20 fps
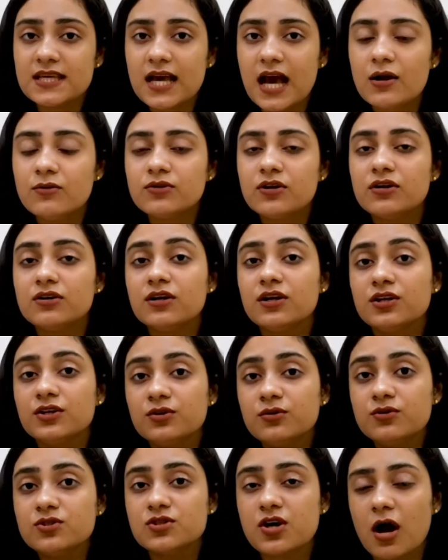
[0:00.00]
out on a
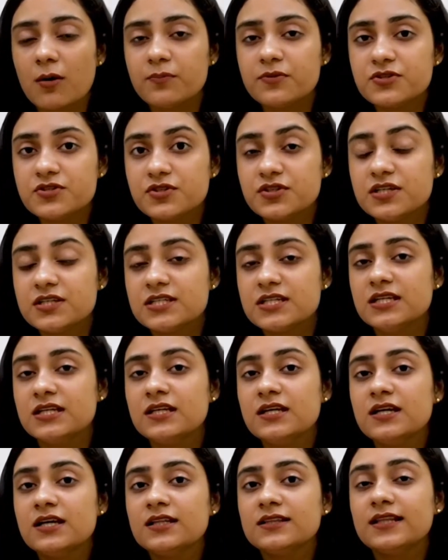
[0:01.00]
huge
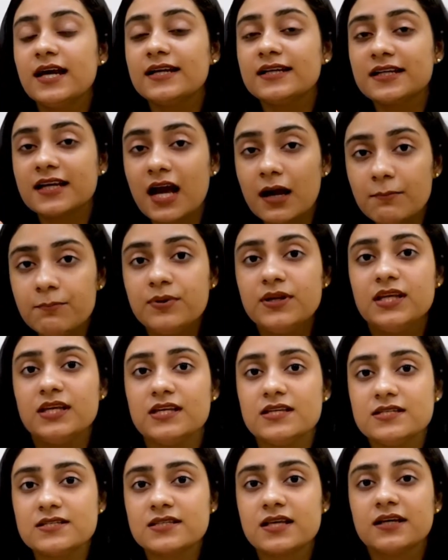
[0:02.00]
opportunity that
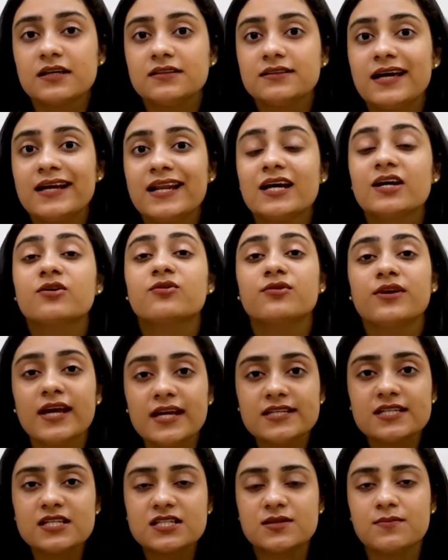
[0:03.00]
companies that are
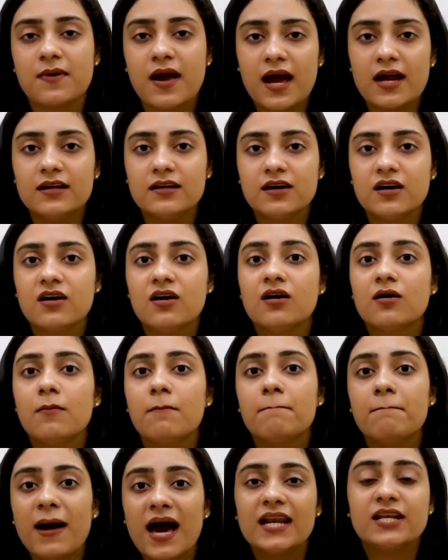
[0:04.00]
creating demand
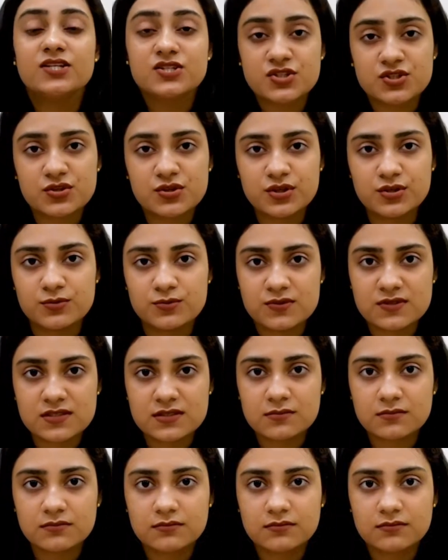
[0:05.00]
manage to use.